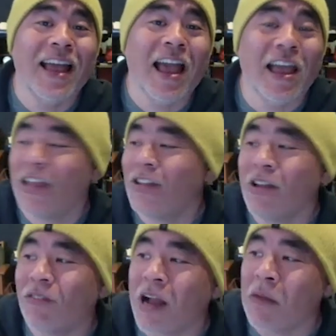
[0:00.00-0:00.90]
and you
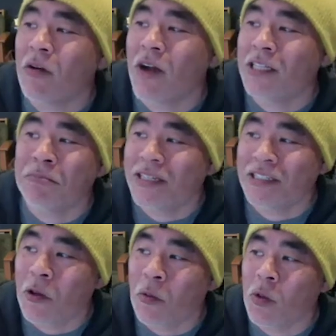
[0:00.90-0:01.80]
ever come across a place
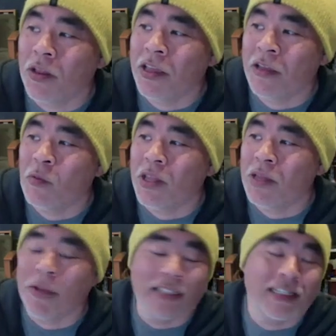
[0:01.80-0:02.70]
called Willie
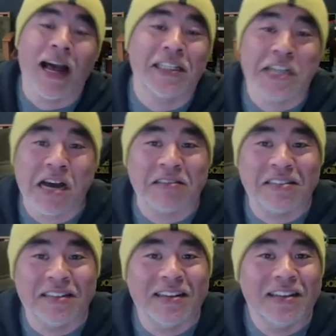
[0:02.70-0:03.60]
Mae's Scotch
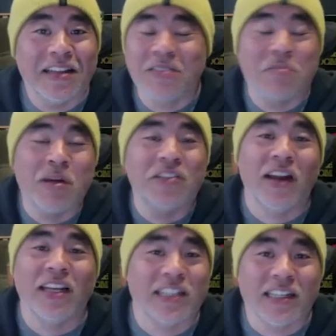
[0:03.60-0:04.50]
House, that is the best
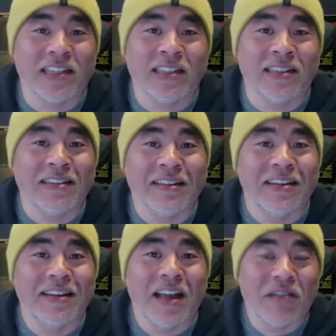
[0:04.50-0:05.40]
fried chicken
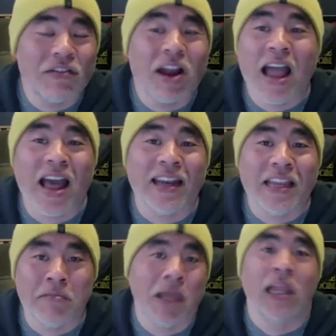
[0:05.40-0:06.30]
I've ever had
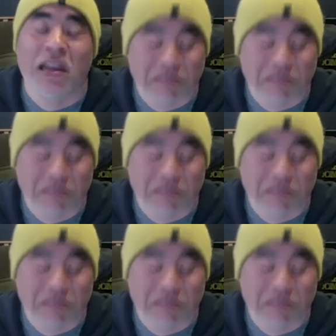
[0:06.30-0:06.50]
in my life.